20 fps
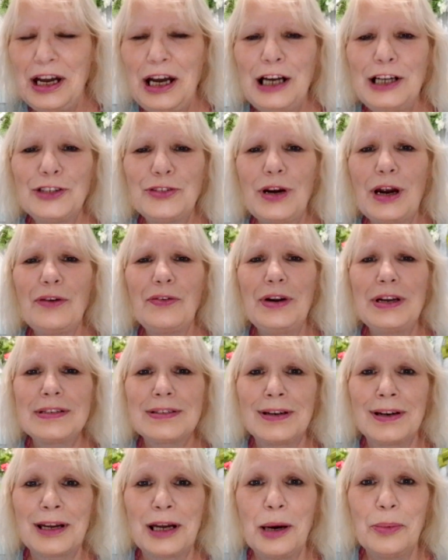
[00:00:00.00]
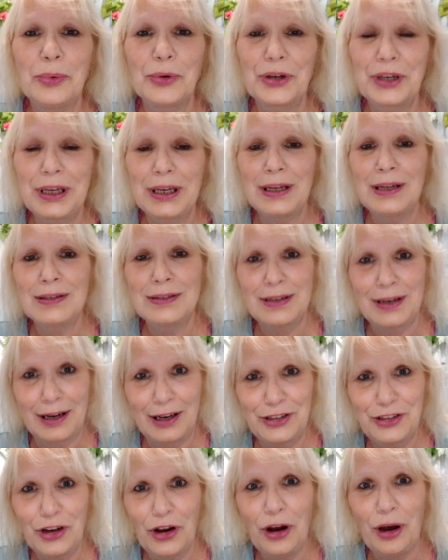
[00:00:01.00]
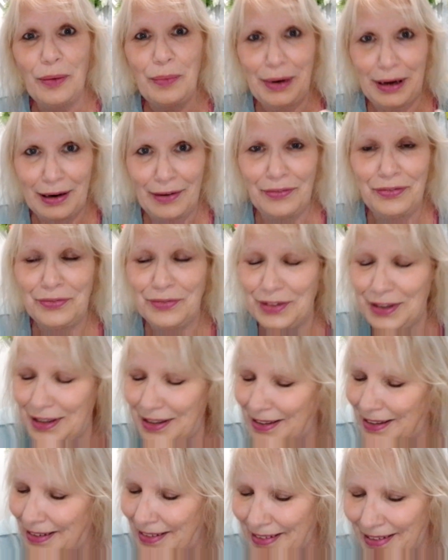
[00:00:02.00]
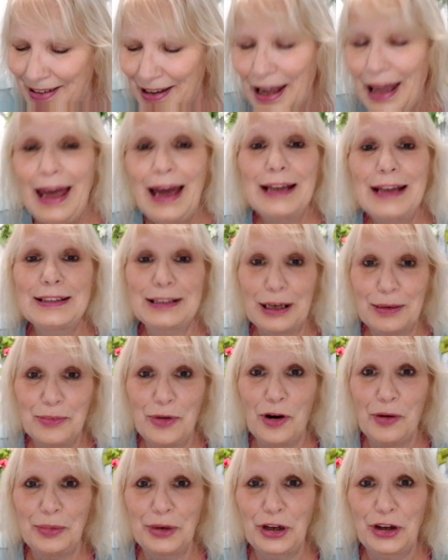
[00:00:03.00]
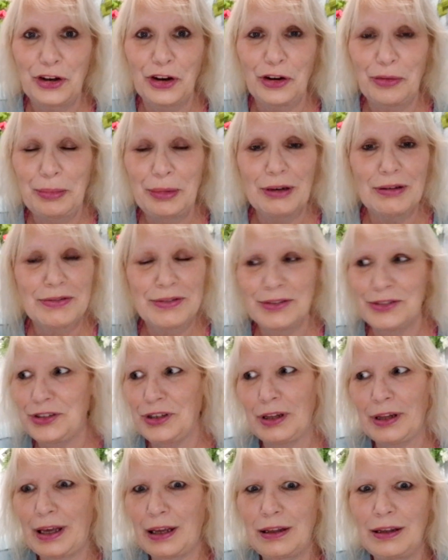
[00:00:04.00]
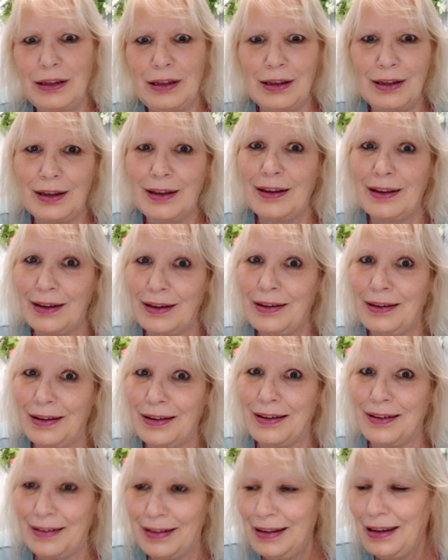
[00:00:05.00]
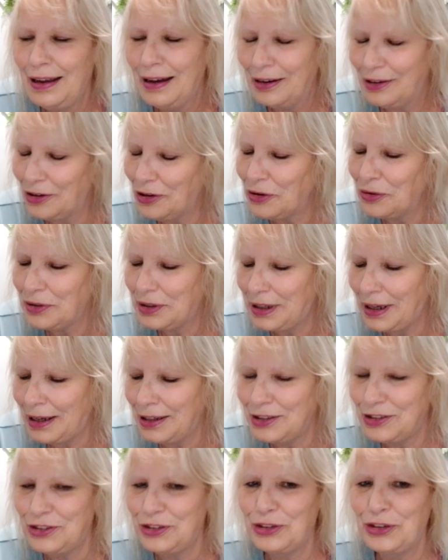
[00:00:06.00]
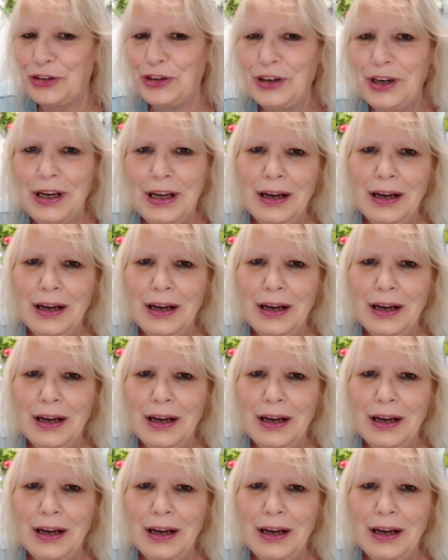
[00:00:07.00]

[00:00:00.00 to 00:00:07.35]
Try raising a couple kids and a job and and come home and cook meals and shit. Like, yeah, okay, sure.